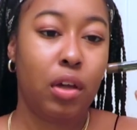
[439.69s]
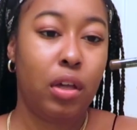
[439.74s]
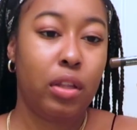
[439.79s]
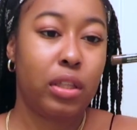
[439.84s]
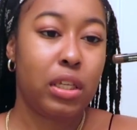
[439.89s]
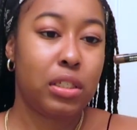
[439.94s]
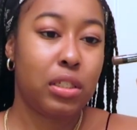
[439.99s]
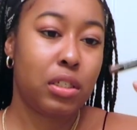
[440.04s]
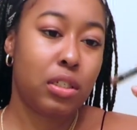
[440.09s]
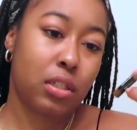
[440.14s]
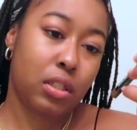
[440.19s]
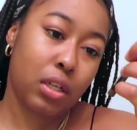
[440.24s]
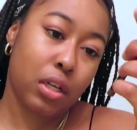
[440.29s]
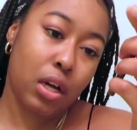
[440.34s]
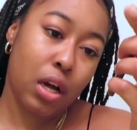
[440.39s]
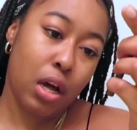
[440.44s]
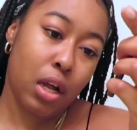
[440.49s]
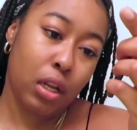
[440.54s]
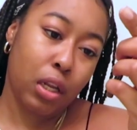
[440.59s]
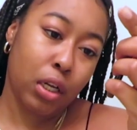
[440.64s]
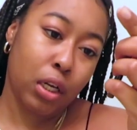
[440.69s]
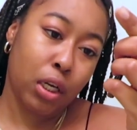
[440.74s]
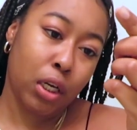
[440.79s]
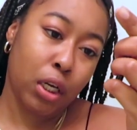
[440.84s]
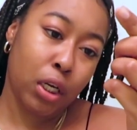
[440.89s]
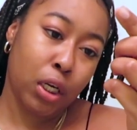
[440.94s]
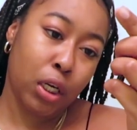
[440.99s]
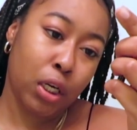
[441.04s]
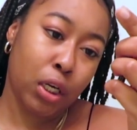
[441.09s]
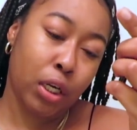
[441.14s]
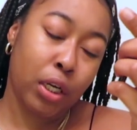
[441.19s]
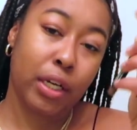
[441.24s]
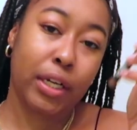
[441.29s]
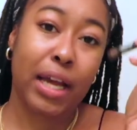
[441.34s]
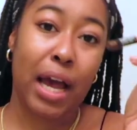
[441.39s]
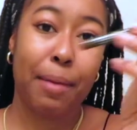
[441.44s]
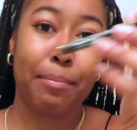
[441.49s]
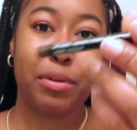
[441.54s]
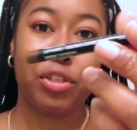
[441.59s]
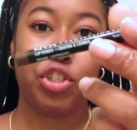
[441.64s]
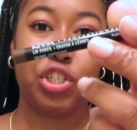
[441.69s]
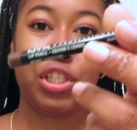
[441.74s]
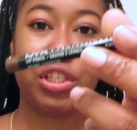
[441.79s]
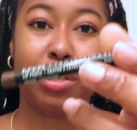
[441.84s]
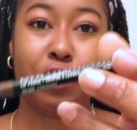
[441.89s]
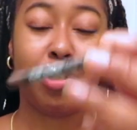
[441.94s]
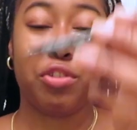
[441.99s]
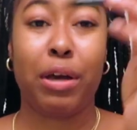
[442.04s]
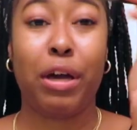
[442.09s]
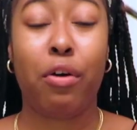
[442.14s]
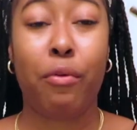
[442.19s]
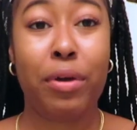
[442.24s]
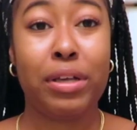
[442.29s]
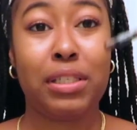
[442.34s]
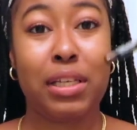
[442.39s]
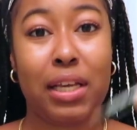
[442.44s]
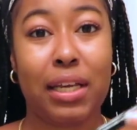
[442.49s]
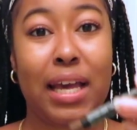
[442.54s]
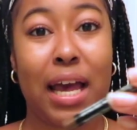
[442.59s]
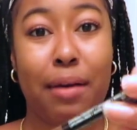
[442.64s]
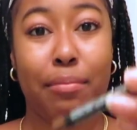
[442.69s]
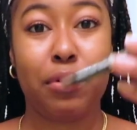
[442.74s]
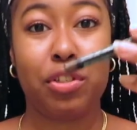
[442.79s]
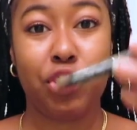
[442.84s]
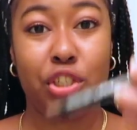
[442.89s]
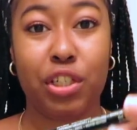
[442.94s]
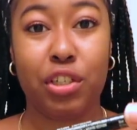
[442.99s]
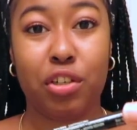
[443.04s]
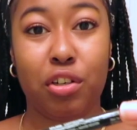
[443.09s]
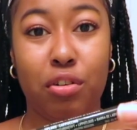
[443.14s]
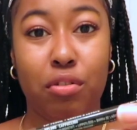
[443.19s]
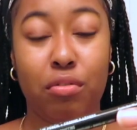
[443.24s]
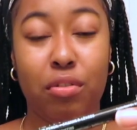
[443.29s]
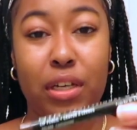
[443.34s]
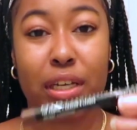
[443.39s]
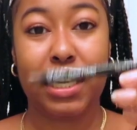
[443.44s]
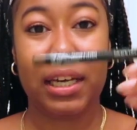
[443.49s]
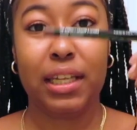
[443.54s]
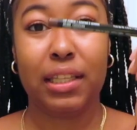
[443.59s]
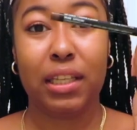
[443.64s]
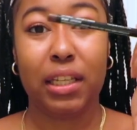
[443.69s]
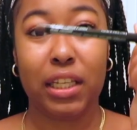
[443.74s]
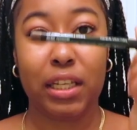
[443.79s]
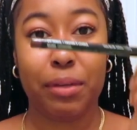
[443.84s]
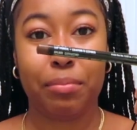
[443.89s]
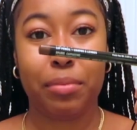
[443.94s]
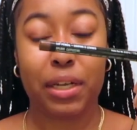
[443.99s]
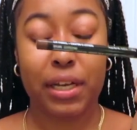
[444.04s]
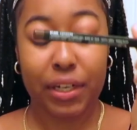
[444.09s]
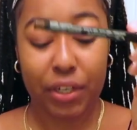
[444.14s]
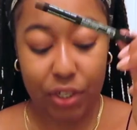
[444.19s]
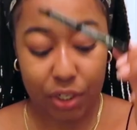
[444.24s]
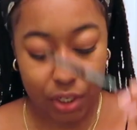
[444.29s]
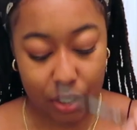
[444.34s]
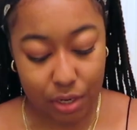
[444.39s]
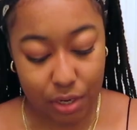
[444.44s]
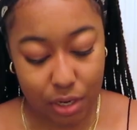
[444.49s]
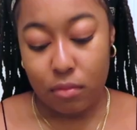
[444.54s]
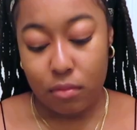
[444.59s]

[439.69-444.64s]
This is the color Cappuccino. So I always get Cappuccino in the lip liner.